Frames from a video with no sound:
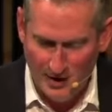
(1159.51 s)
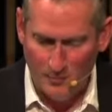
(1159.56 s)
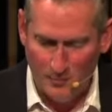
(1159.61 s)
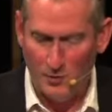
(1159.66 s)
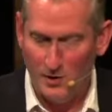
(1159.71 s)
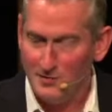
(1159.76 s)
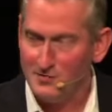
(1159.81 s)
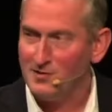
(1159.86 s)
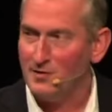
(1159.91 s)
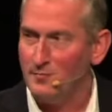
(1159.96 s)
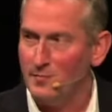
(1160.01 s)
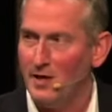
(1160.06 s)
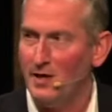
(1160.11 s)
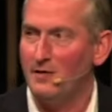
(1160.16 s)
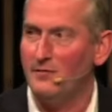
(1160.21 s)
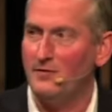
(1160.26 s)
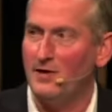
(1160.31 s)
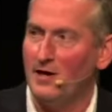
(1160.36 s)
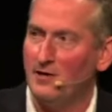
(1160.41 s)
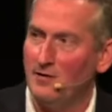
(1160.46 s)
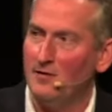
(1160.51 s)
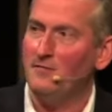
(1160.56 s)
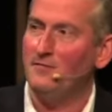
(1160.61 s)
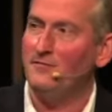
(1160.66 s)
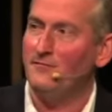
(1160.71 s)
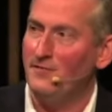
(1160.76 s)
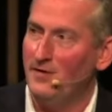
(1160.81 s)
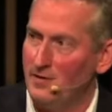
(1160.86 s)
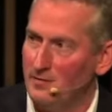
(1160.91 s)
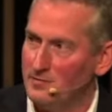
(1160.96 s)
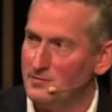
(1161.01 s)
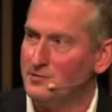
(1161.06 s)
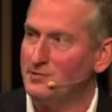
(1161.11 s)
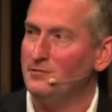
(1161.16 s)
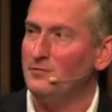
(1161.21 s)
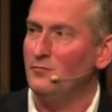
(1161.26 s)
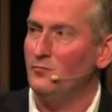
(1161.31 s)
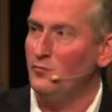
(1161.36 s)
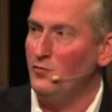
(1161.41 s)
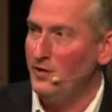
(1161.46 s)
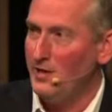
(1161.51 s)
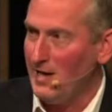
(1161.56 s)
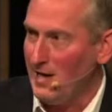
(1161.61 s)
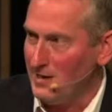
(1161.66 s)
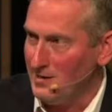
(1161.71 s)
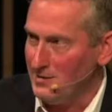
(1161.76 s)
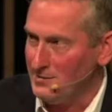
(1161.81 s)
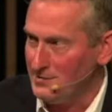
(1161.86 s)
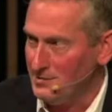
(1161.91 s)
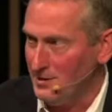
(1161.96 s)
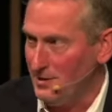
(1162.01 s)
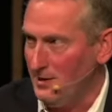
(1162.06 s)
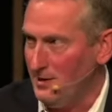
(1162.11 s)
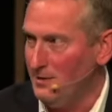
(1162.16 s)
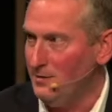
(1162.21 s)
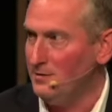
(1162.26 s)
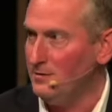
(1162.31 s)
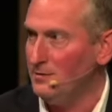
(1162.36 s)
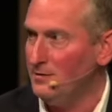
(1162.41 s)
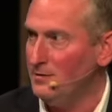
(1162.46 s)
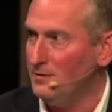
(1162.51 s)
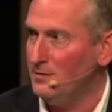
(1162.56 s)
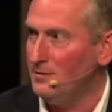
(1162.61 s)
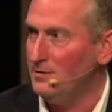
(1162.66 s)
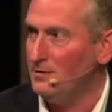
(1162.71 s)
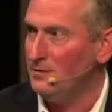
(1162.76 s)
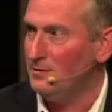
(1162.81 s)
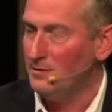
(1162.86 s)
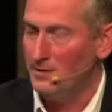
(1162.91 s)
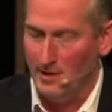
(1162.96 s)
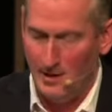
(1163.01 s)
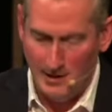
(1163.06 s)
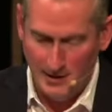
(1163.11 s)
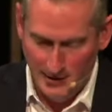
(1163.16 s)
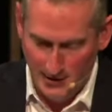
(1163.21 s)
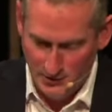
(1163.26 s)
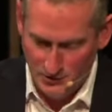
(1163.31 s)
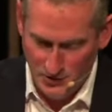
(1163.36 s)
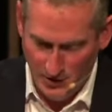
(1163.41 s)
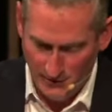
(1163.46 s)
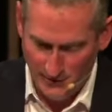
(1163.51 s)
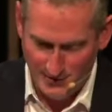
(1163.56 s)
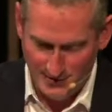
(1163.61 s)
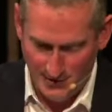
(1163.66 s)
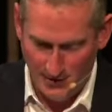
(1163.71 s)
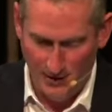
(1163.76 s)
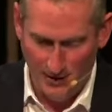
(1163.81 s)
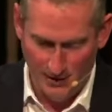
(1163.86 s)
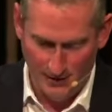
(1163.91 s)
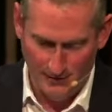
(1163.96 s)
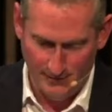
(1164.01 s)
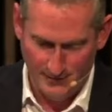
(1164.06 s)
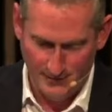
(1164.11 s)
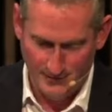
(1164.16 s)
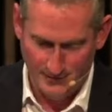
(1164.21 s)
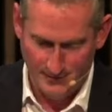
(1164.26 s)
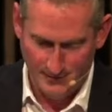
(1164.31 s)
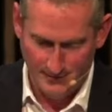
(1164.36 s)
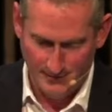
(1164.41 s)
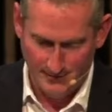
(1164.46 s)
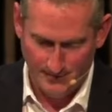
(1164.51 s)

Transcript: and we're to make that a felt reality in each other's lives.